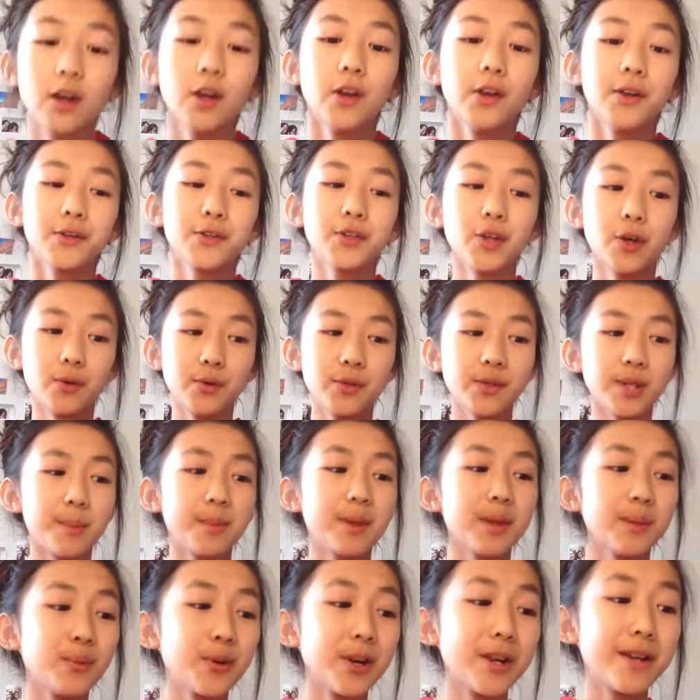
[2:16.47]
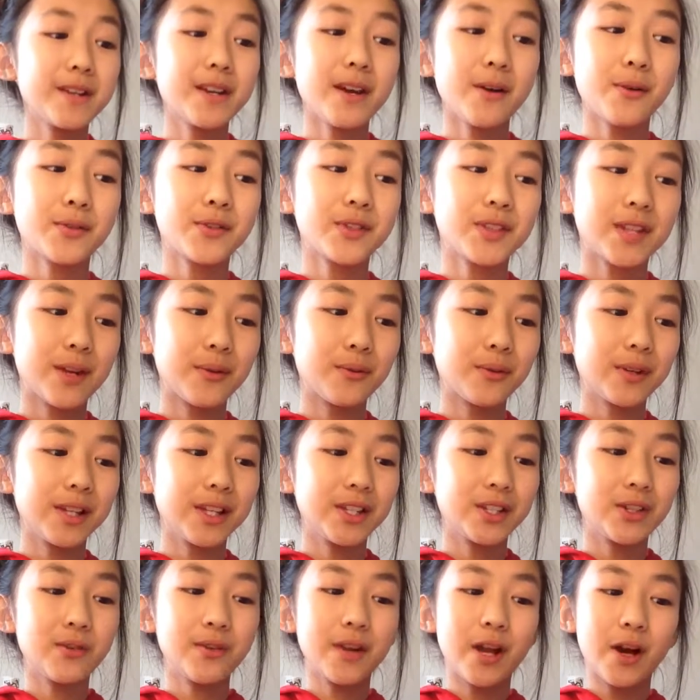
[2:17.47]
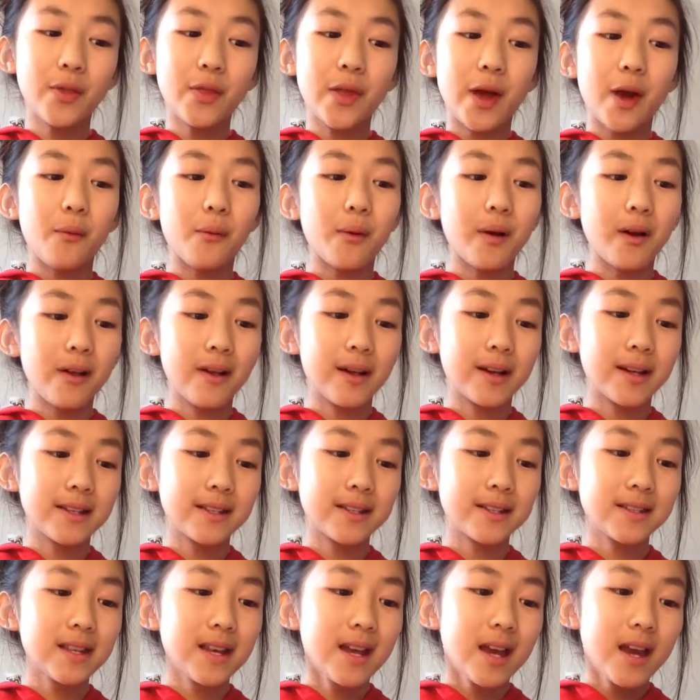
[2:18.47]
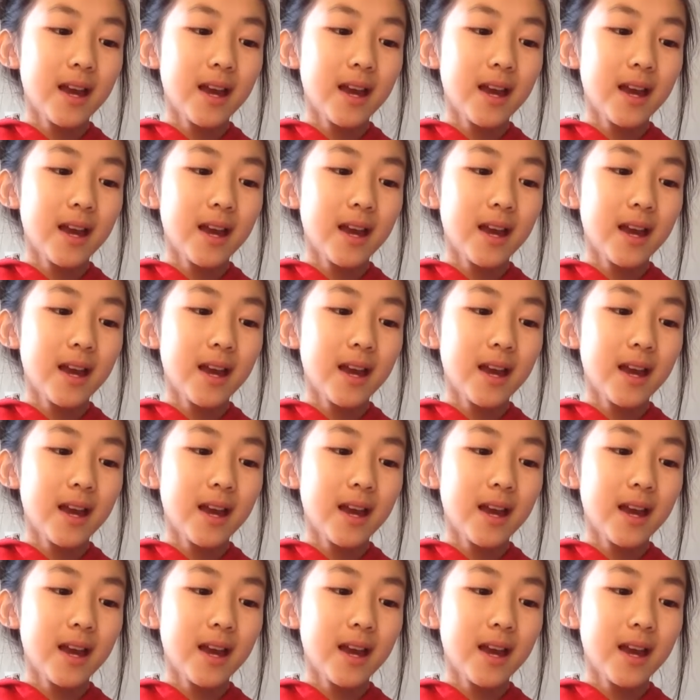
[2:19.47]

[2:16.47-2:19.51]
So some of the printouts didn't really turn out that well because